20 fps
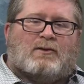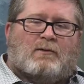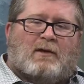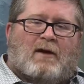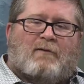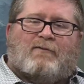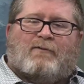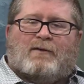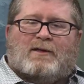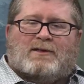
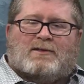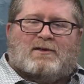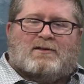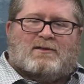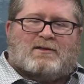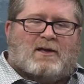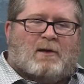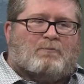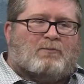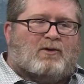that frees
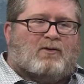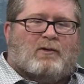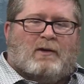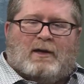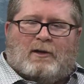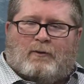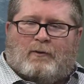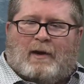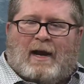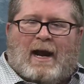us up to
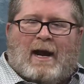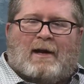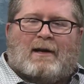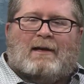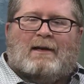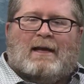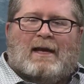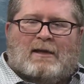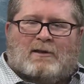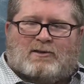interact
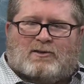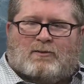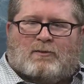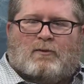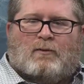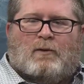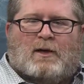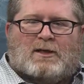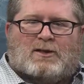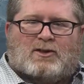and answer
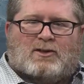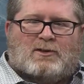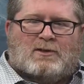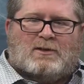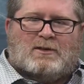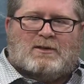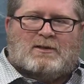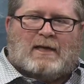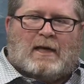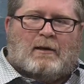
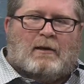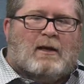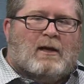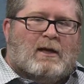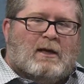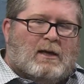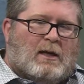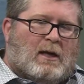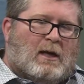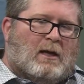questions, and
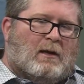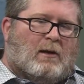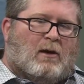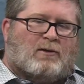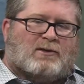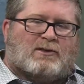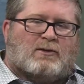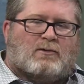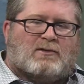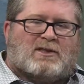it
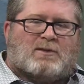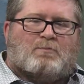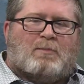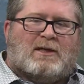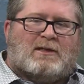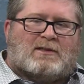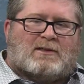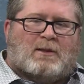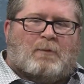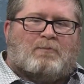also
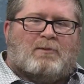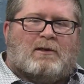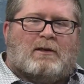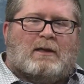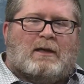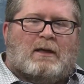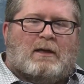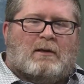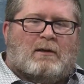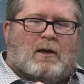speeds up
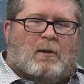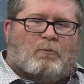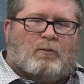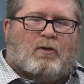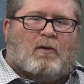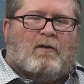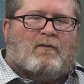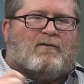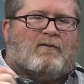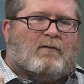the
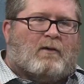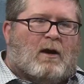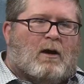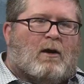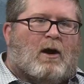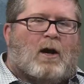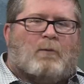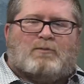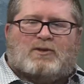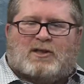number of
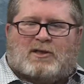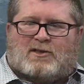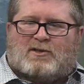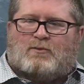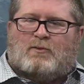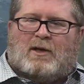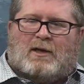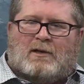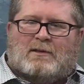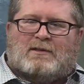objects
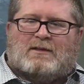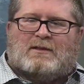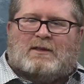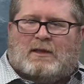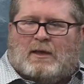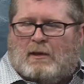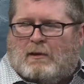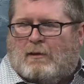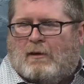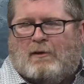we can
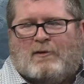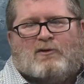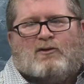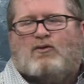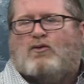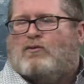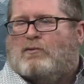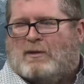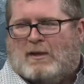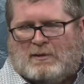see in
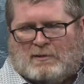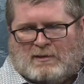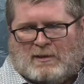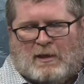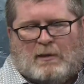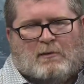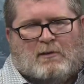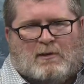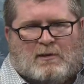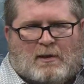let's
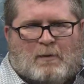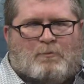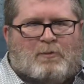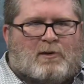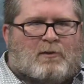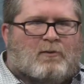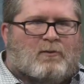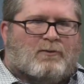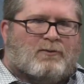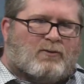say the
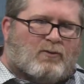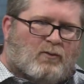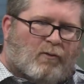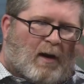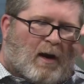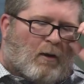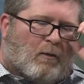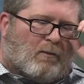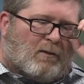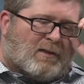typical
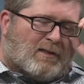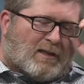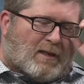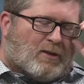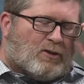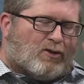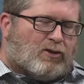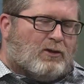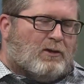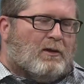2-hour
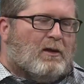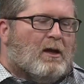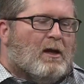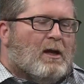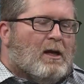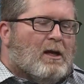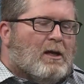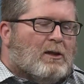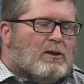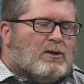session.
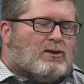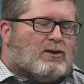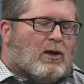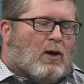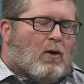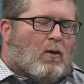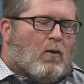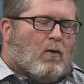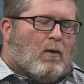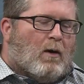
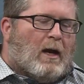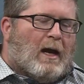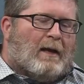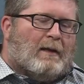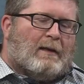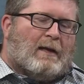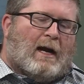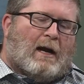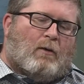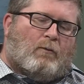So,
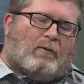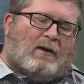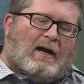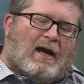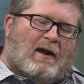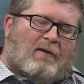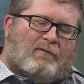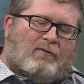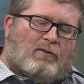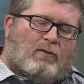and now we
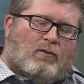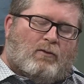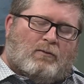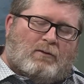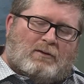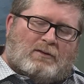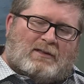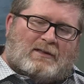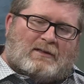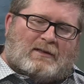have
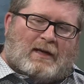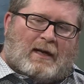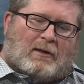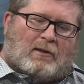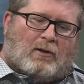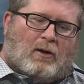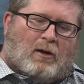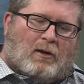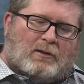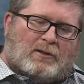newest
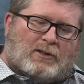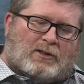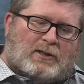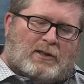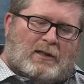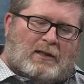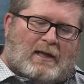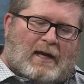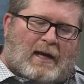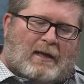
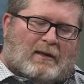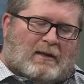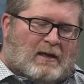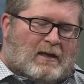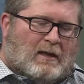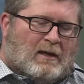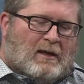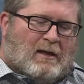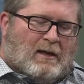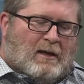technology that
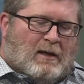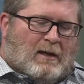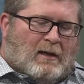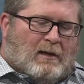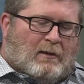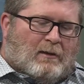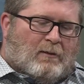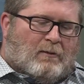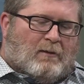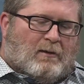the
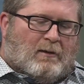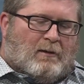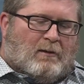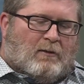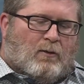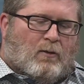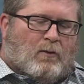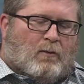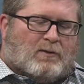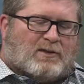
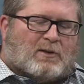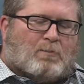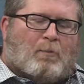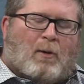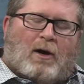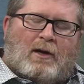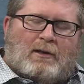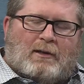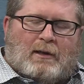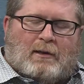little
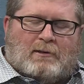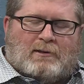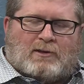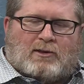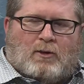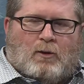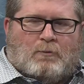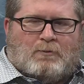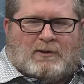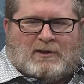smart
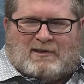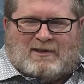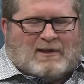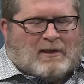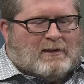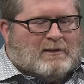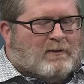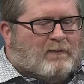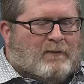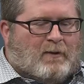telescopes the
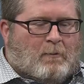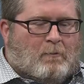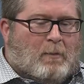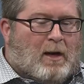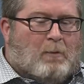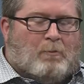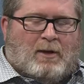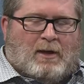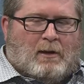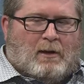size of
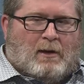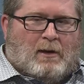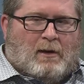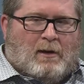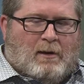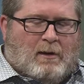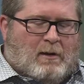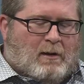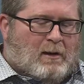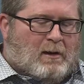maybe a
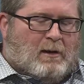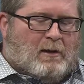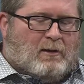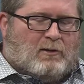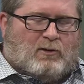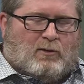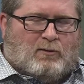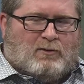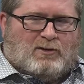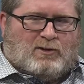
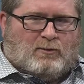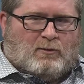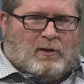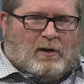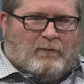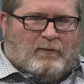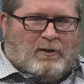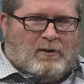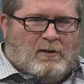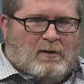toaster
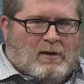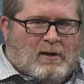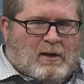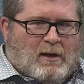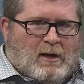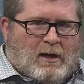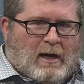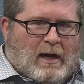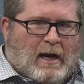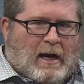oven,
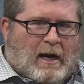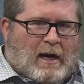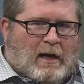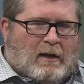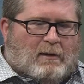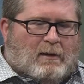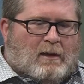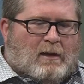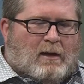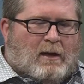
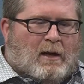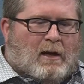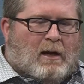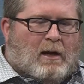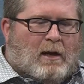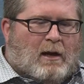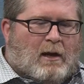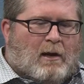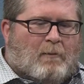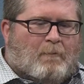and
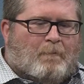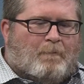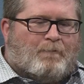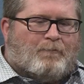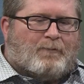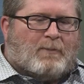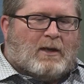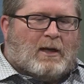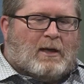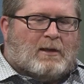
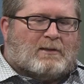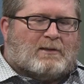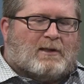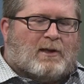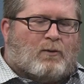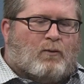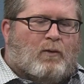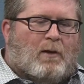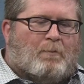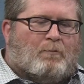it's
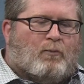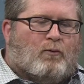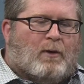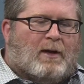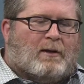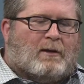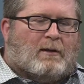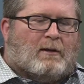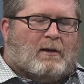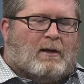equipped
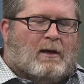with